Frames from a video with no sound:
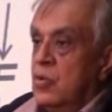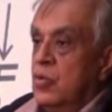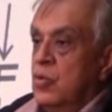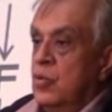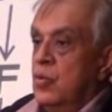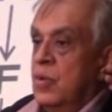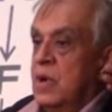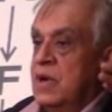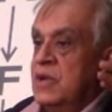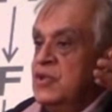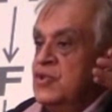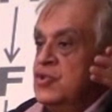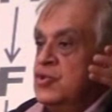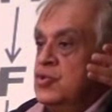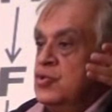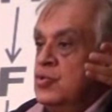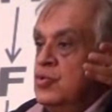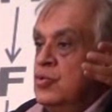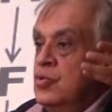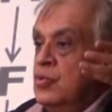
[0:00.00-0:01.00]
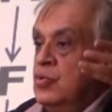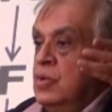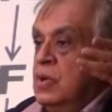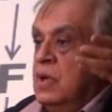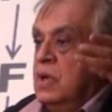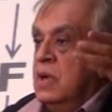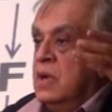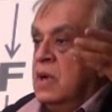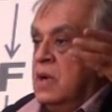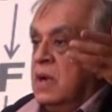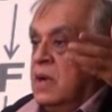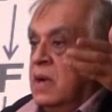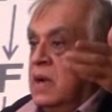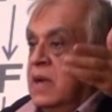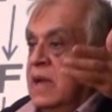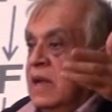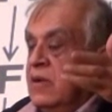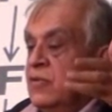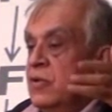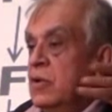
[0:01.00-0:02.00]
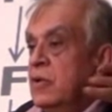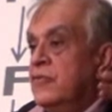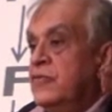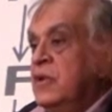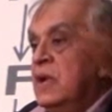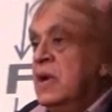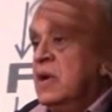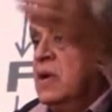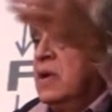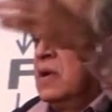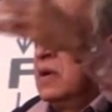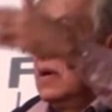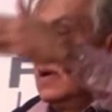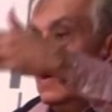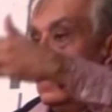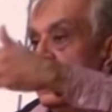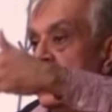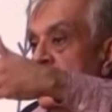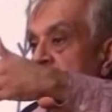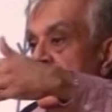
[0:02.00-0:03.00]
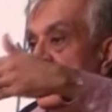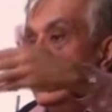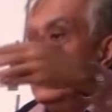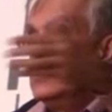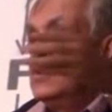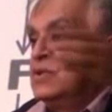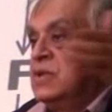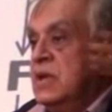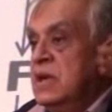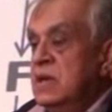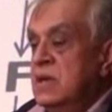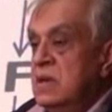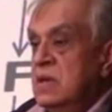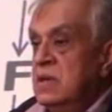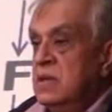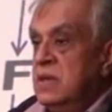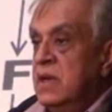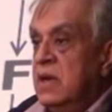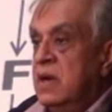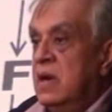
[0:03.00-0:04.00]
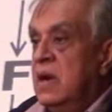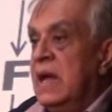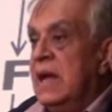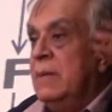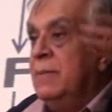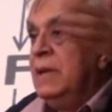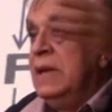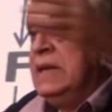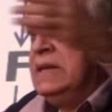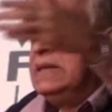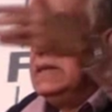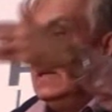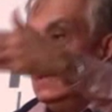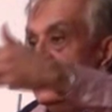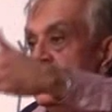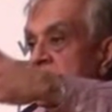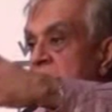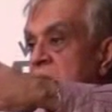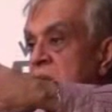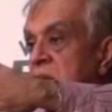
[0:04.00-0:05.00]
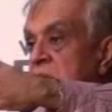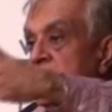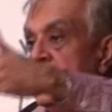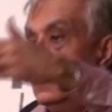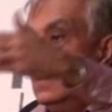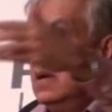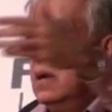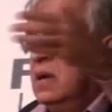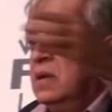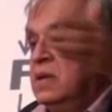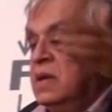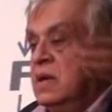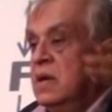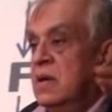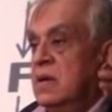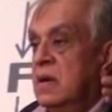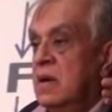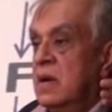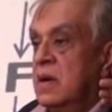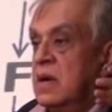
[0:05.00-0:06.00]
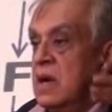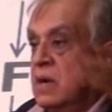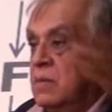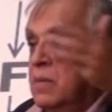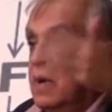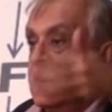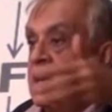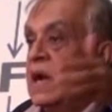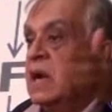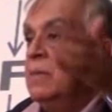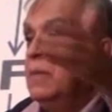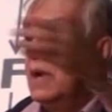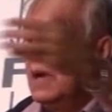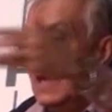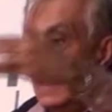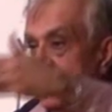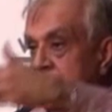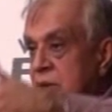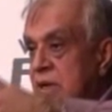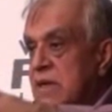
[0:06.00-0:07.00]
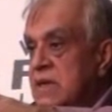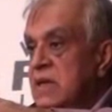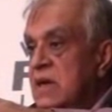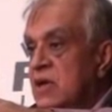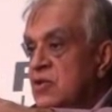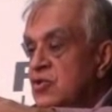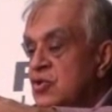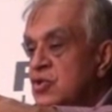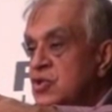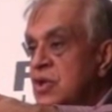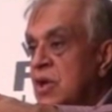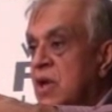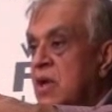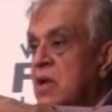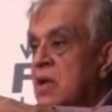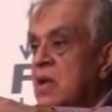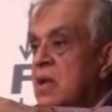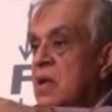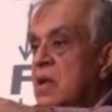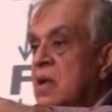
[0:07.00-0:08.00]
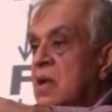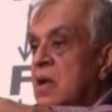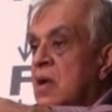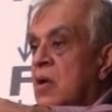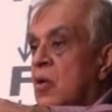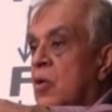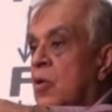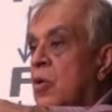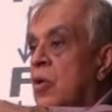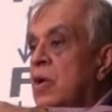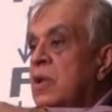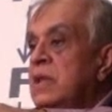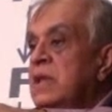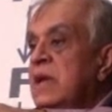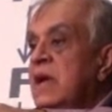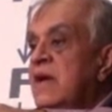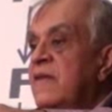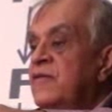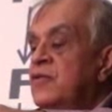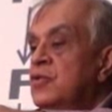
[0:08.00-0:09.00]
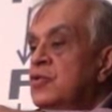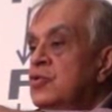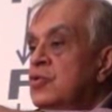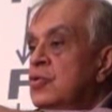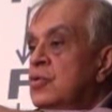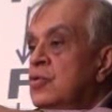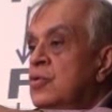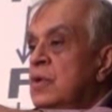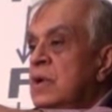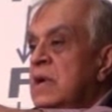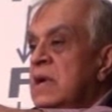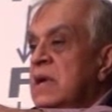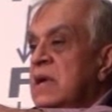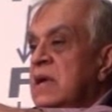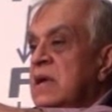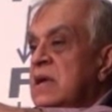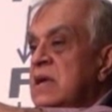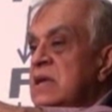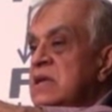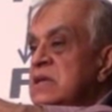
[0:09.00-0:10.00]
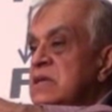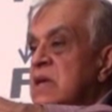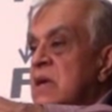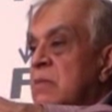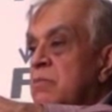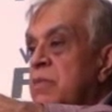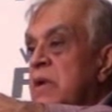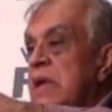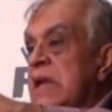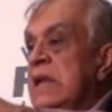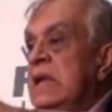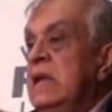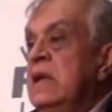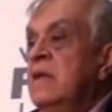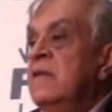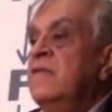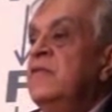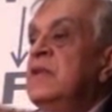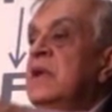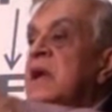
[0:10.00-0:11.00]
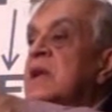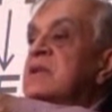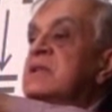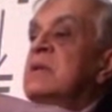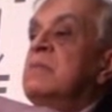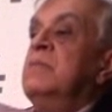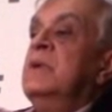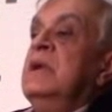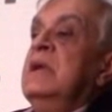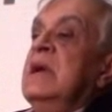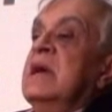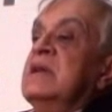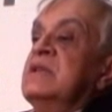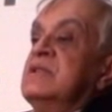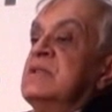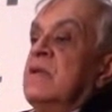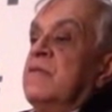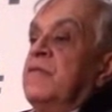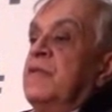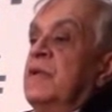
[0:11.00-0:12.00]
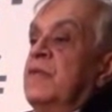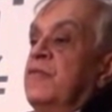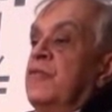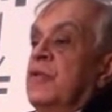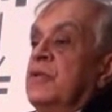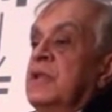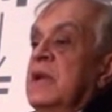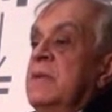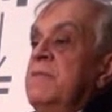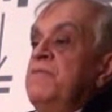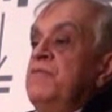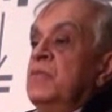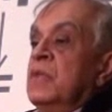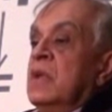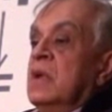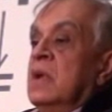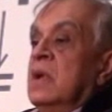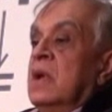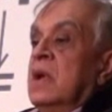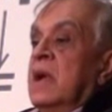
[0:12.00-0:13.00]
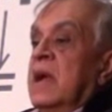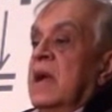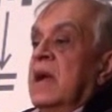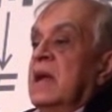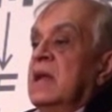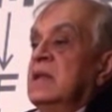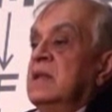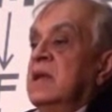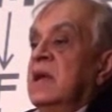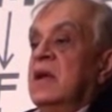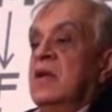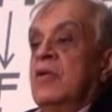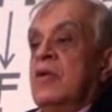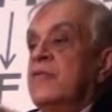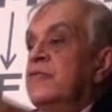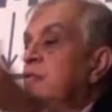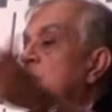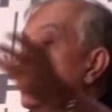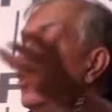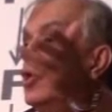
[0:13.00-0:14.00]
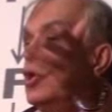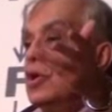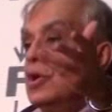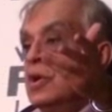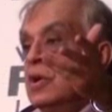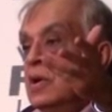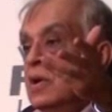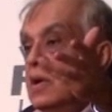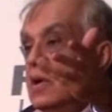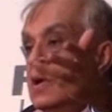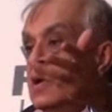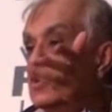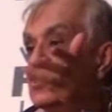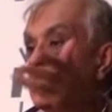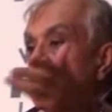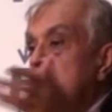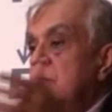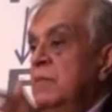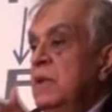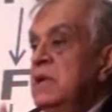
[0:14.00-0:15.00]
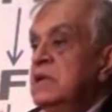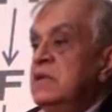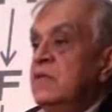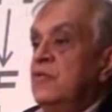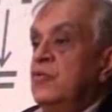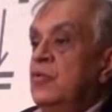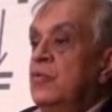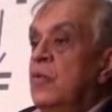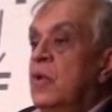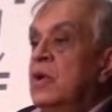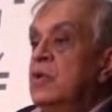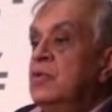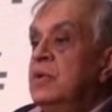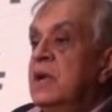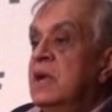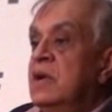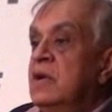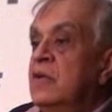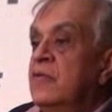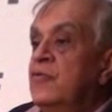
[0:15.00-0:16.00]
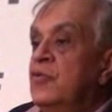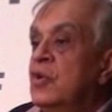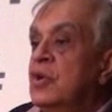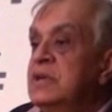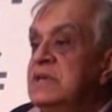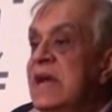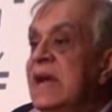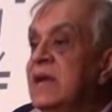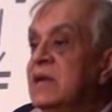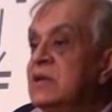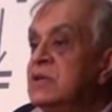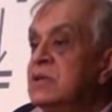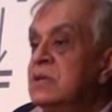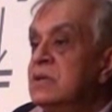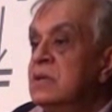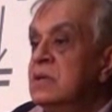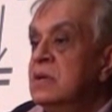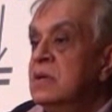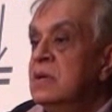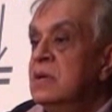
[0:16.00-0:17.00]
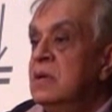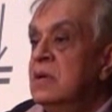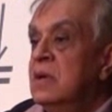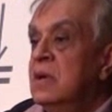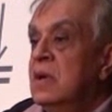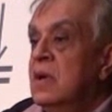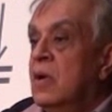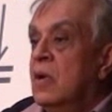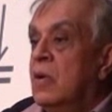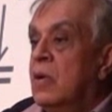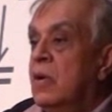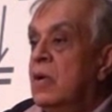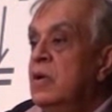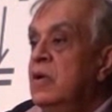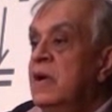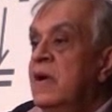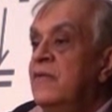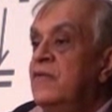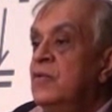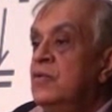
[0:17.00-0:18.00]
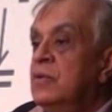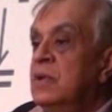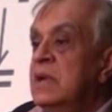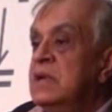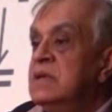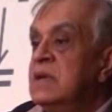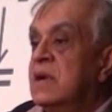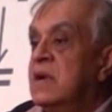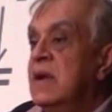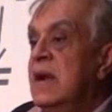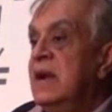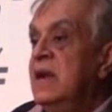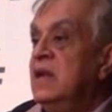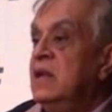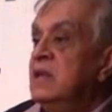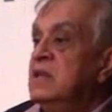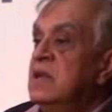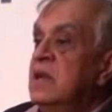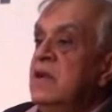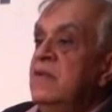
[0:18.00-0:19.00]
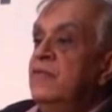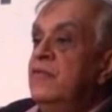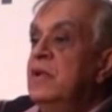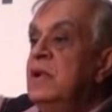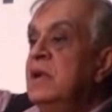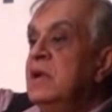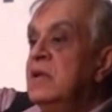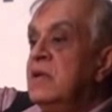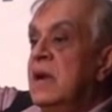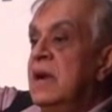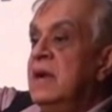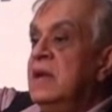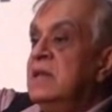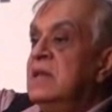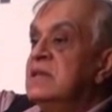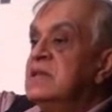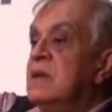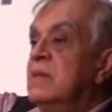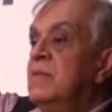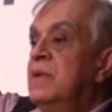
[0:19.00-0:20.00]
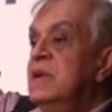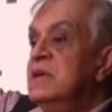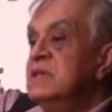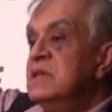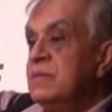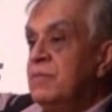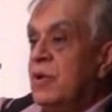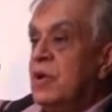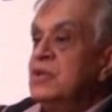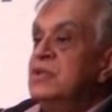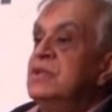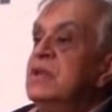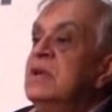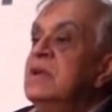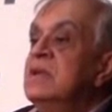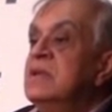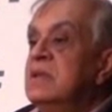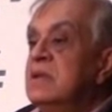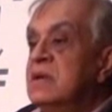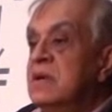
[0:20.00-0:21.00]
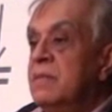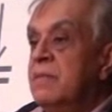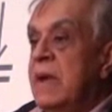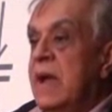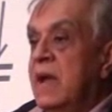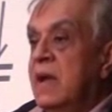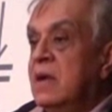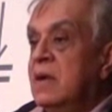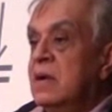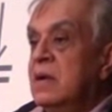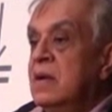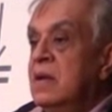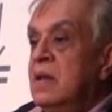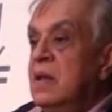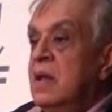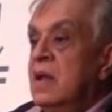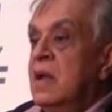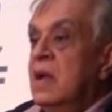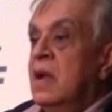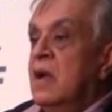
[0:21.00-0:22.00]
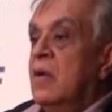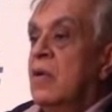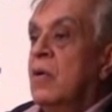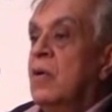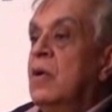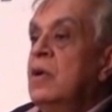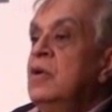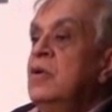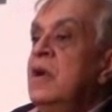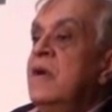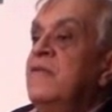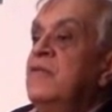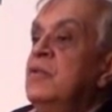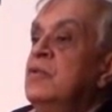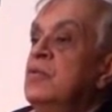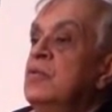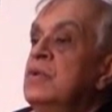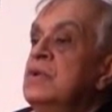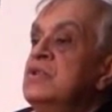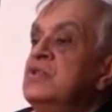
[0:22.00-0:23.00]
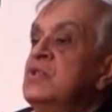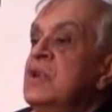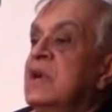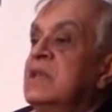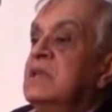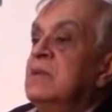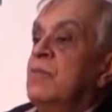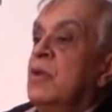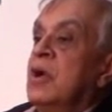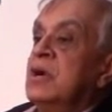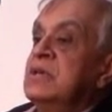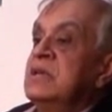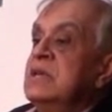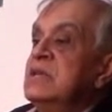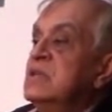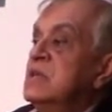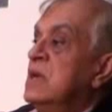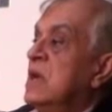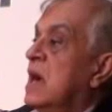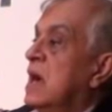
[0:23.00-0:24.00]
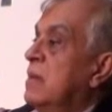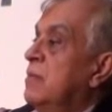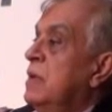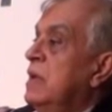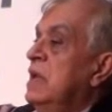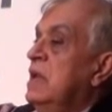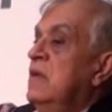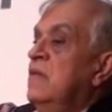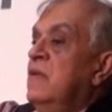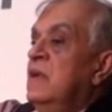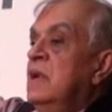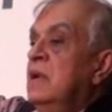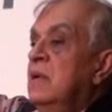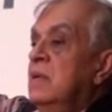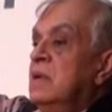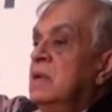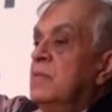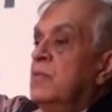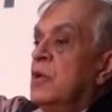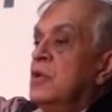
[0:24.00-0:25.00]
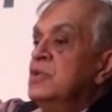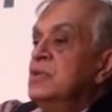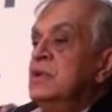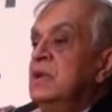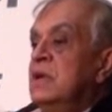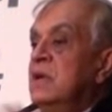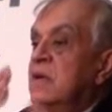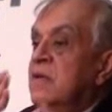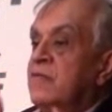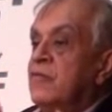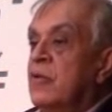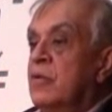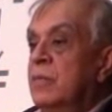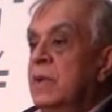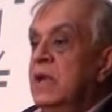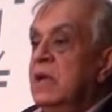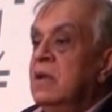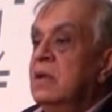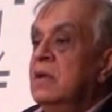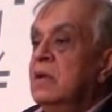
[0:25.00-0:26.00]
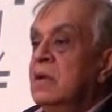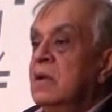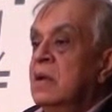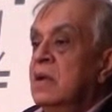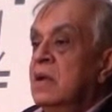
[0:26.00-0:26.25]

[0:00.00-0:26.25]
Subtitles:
who wants to get rid of their sin, their liability, their karmic liability, I should say, all they have to do is believe that somebody has suffered for them and they're off the hook. So it means if you want to get rid of your debt, all you have to, there's an infinite credit that somebody has deposited in the bank. All you have to do is check the box and say, I believe he deposited it for me.